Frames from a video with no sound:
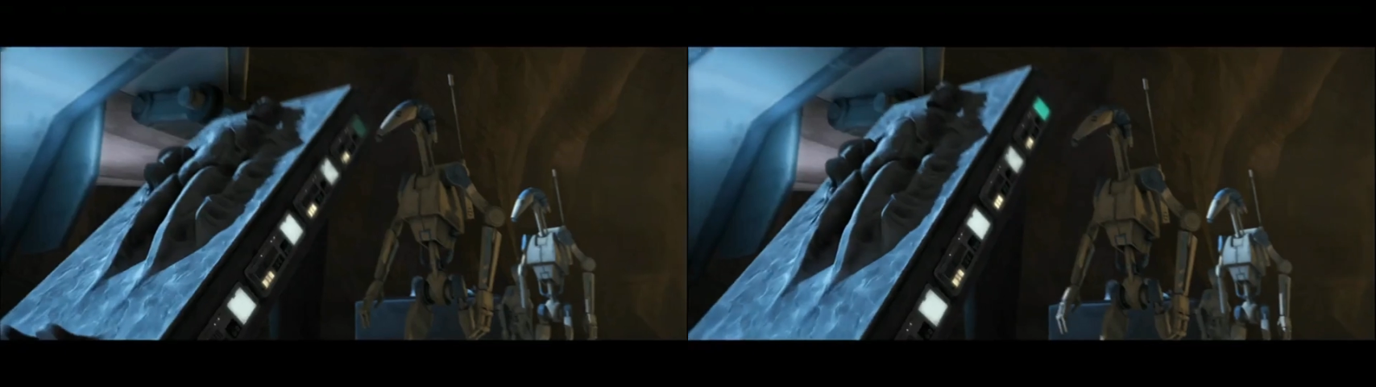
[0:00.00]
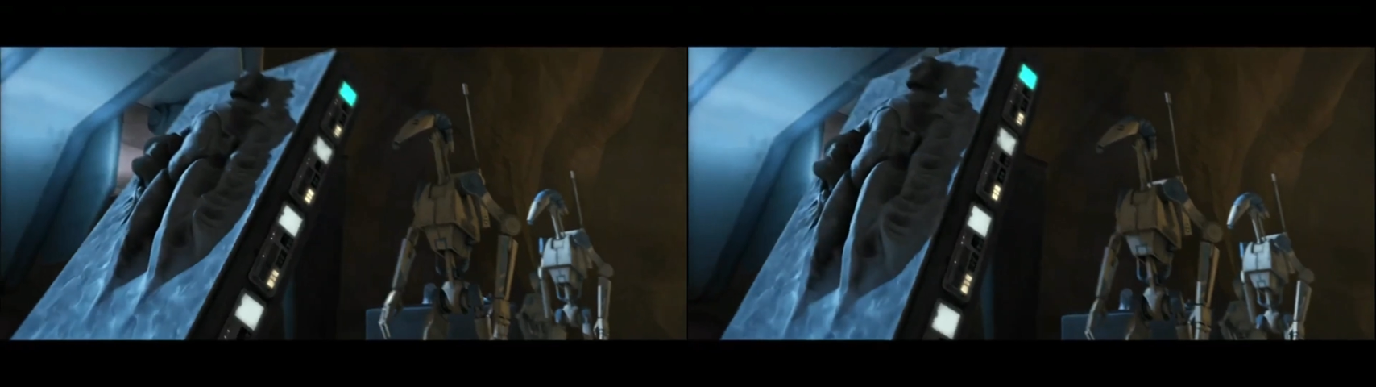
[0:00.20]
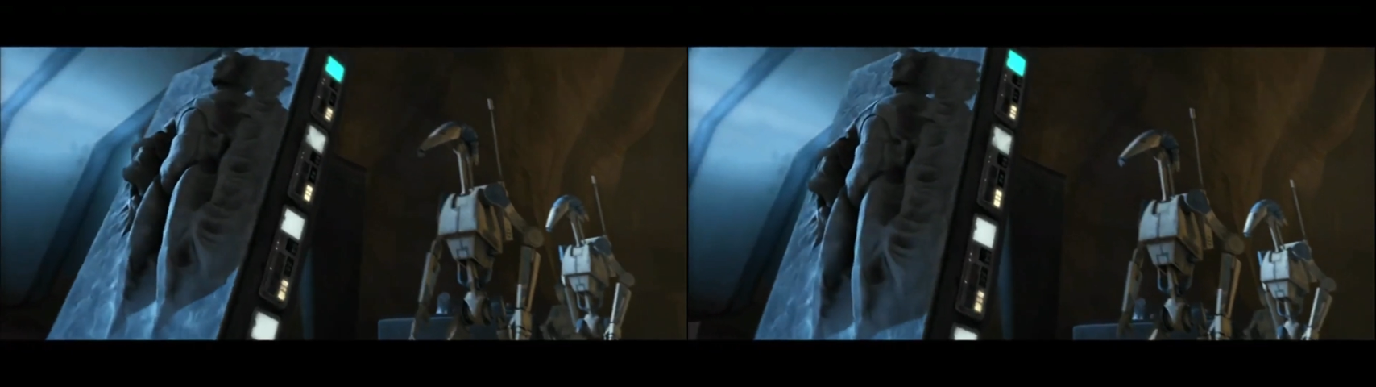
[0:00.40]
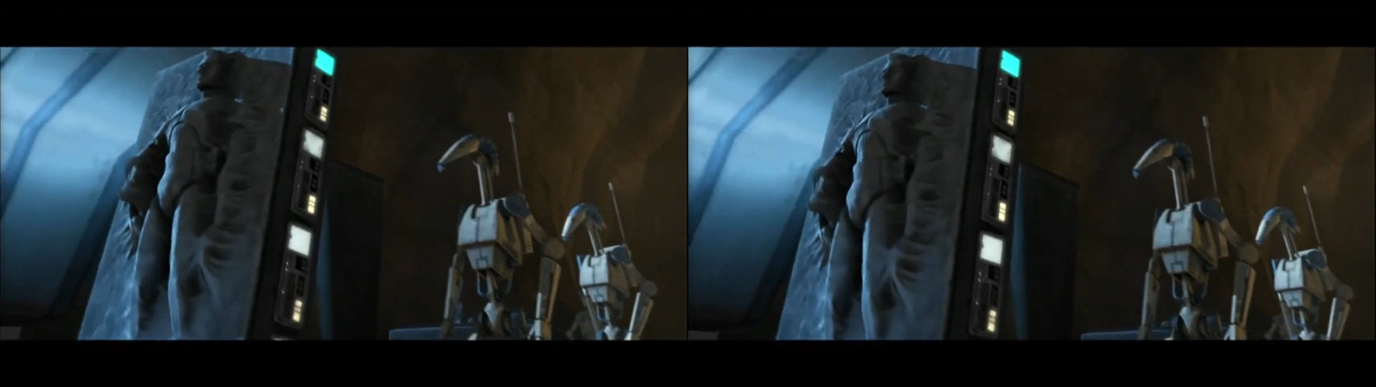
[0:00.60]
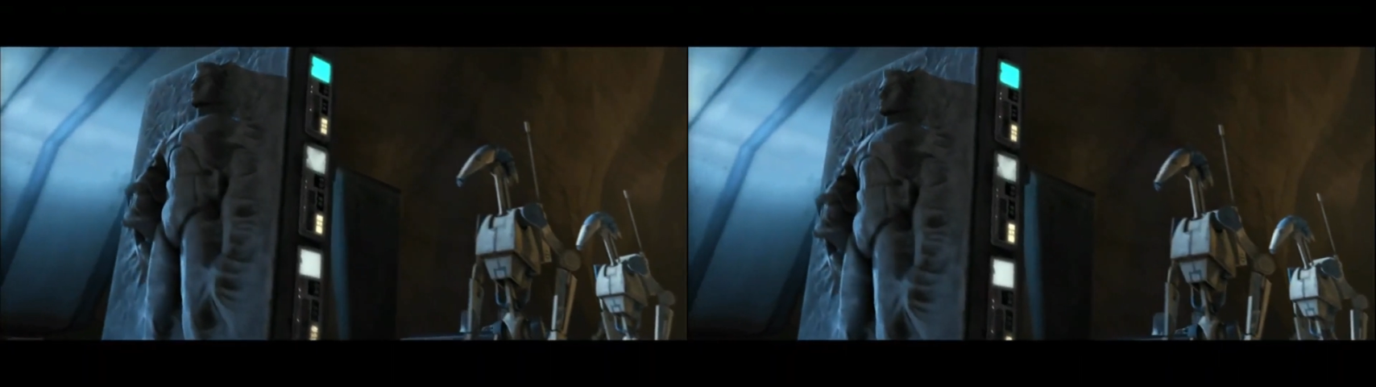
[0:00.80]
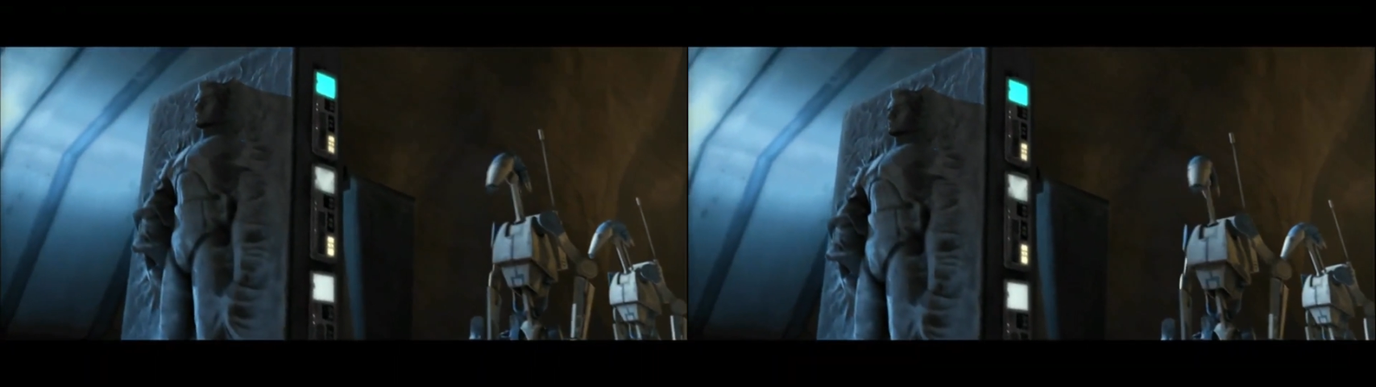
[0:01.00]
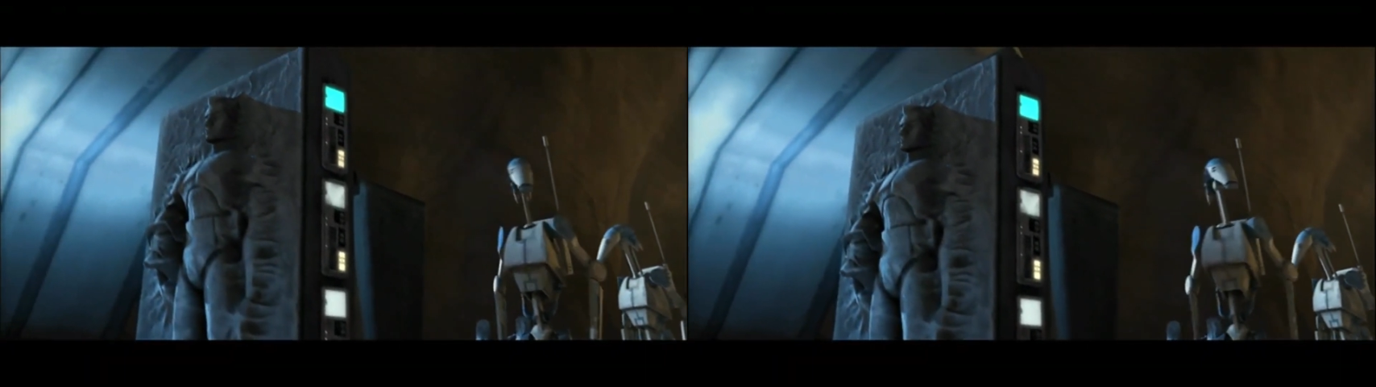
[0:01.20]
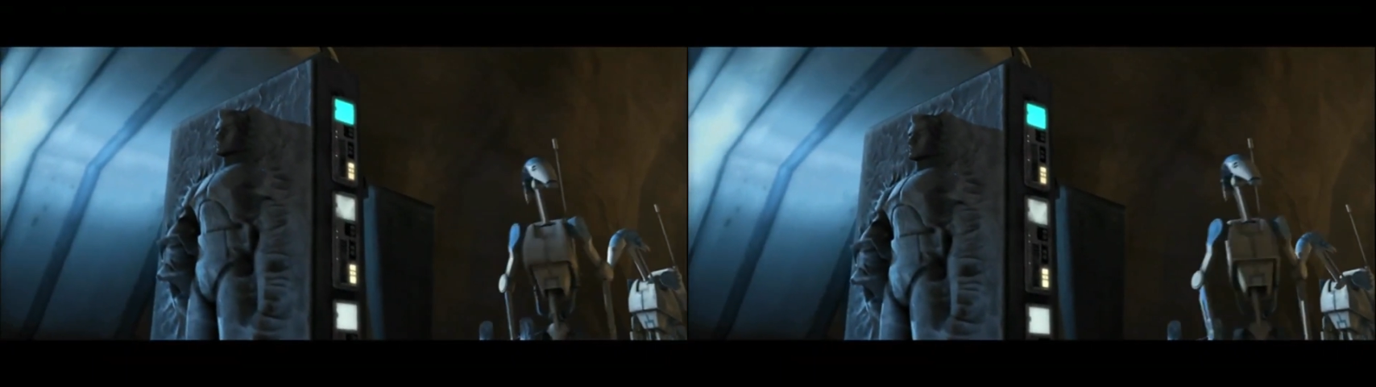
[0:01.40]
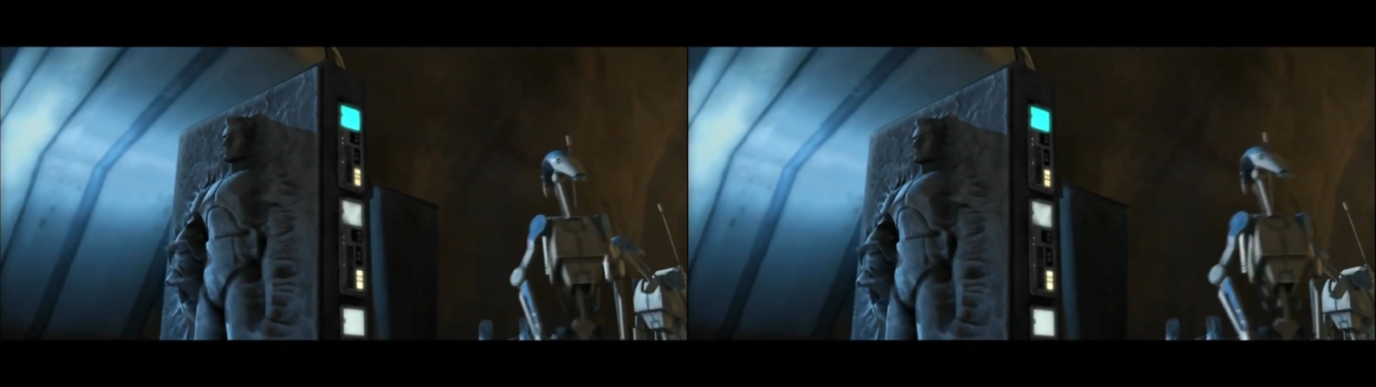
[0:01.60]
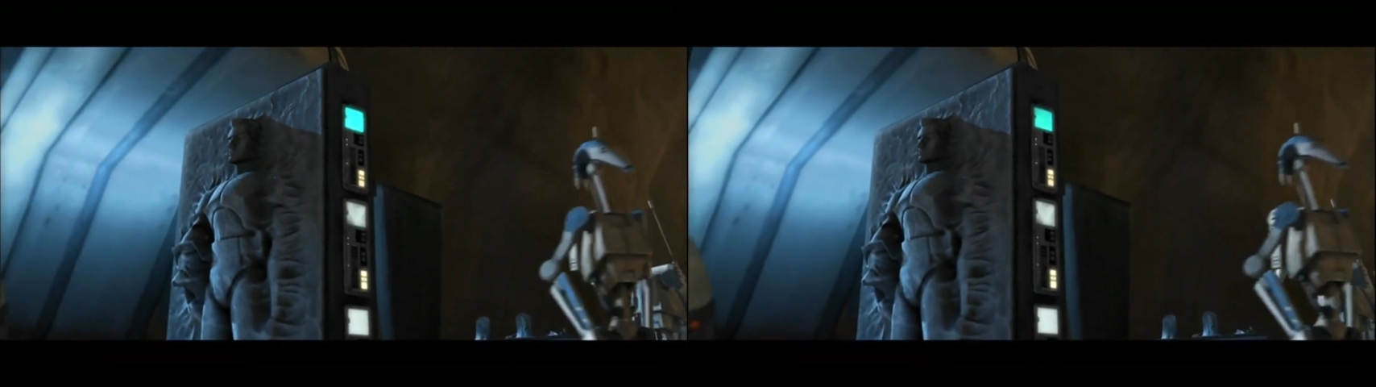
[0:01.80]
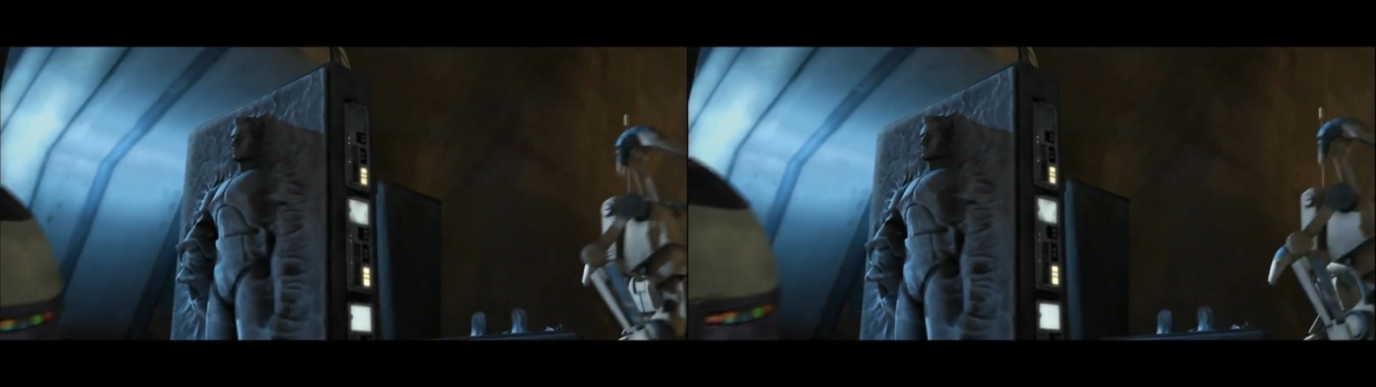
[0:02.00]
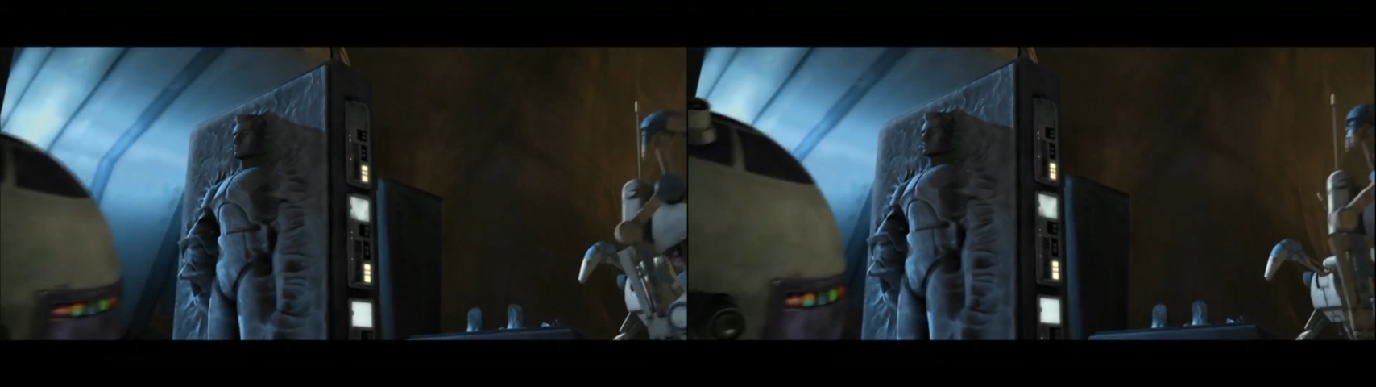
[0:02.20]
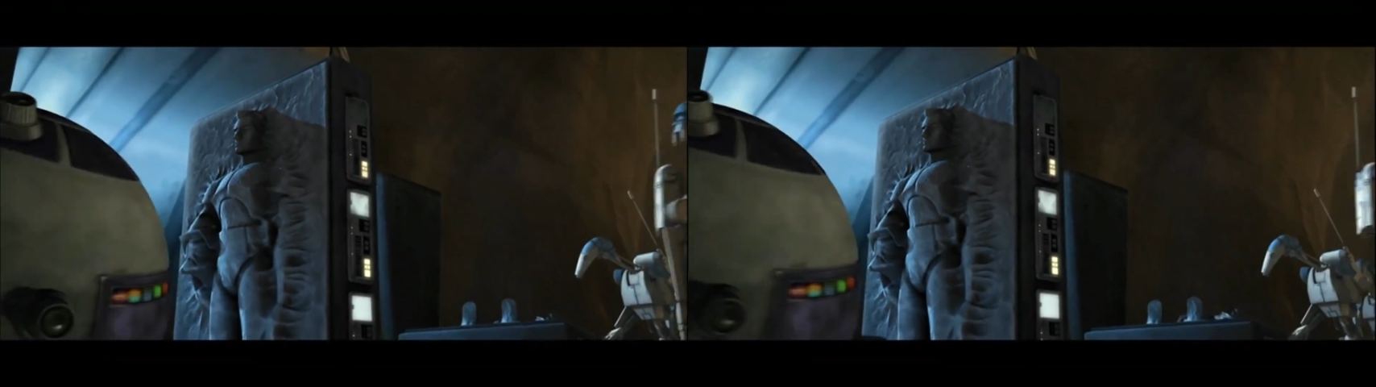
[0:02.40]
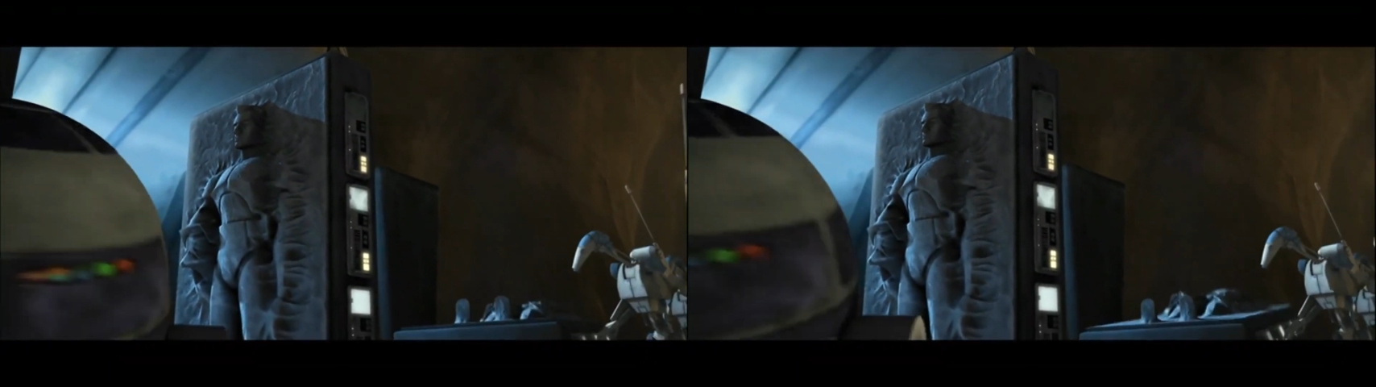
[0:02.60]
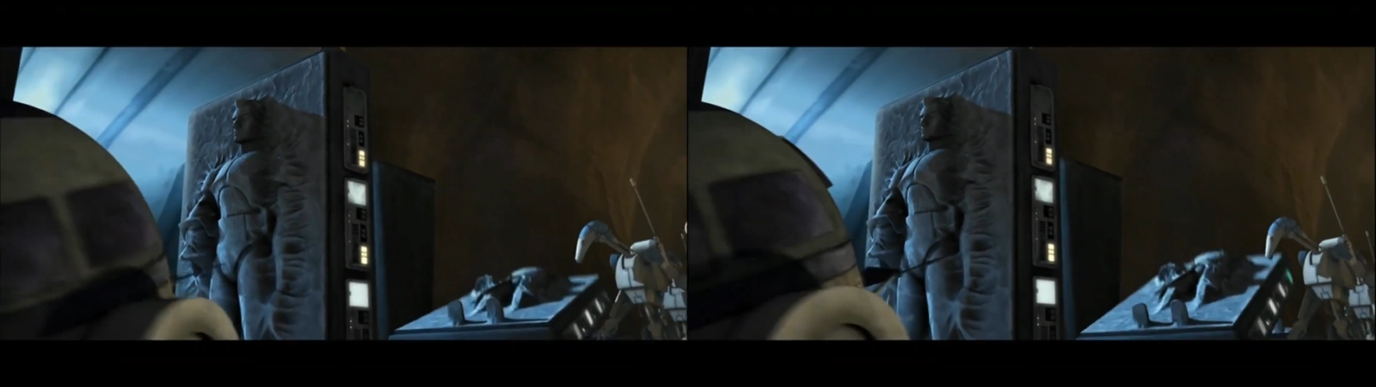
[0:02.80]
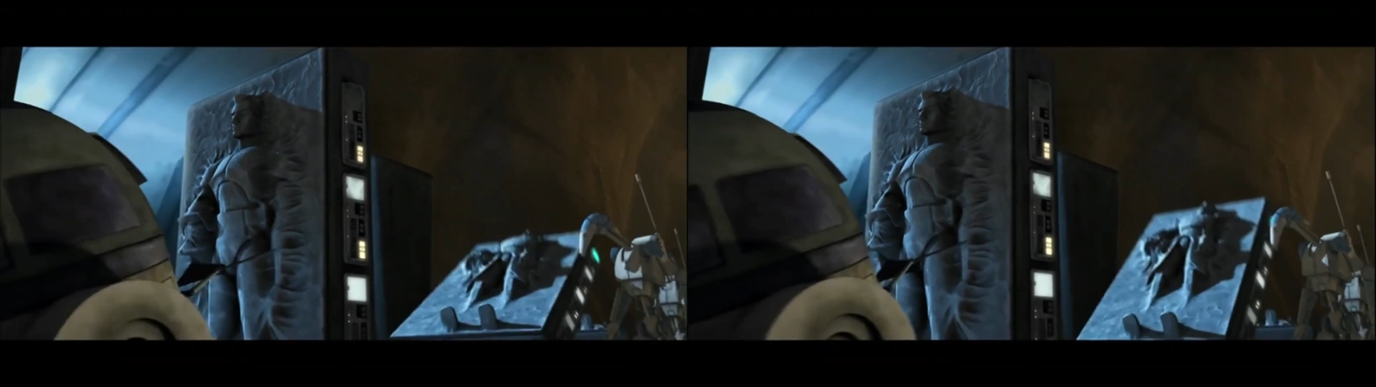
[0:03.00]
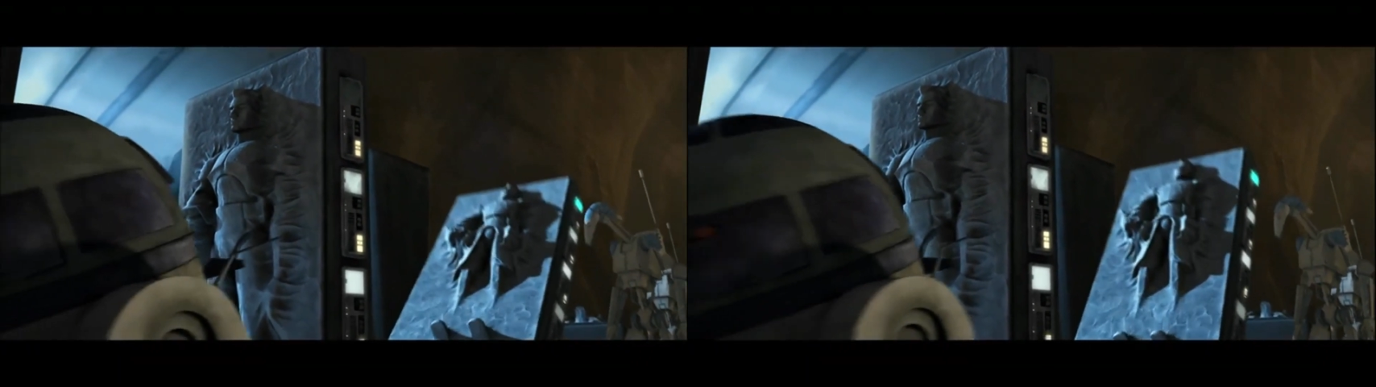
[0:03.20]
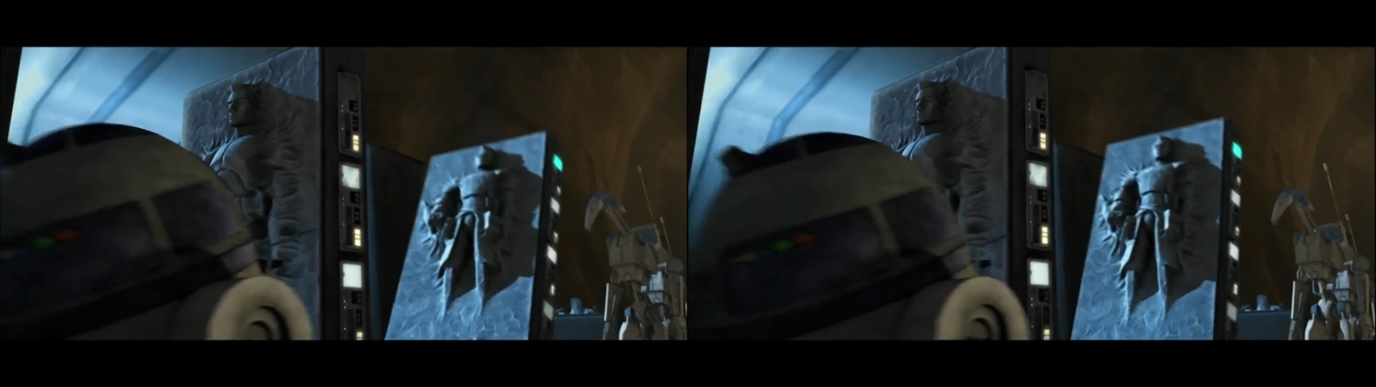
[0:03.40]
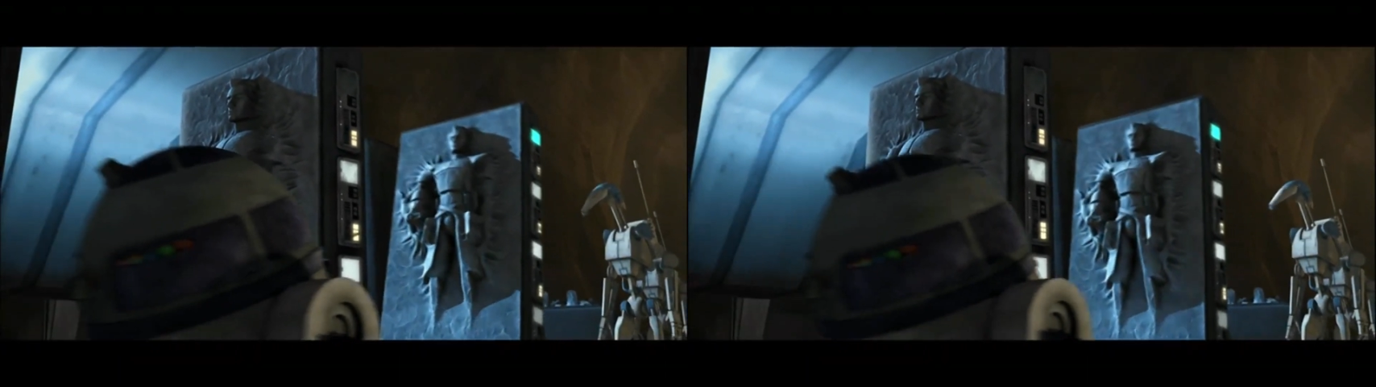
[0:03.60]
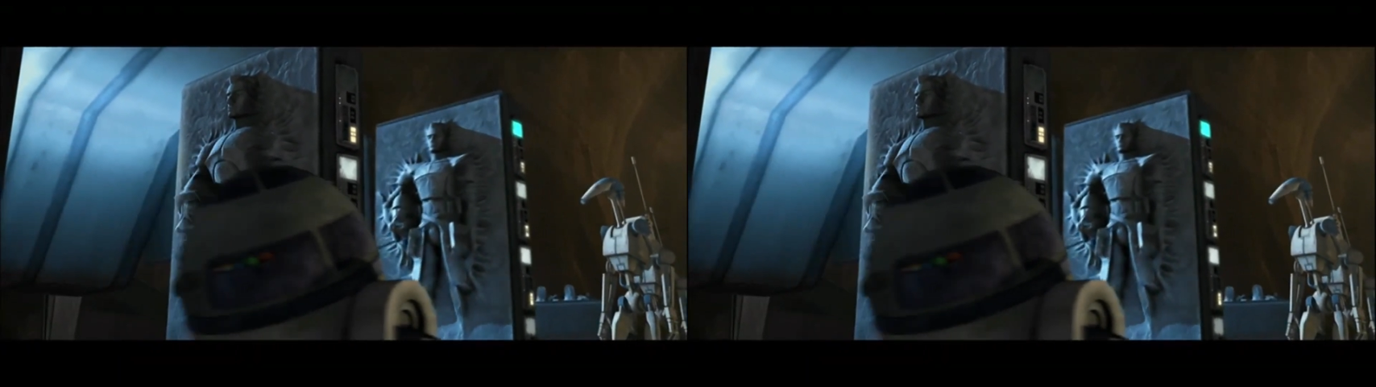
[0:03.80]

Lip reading: No face is visible, so there are no lips to read.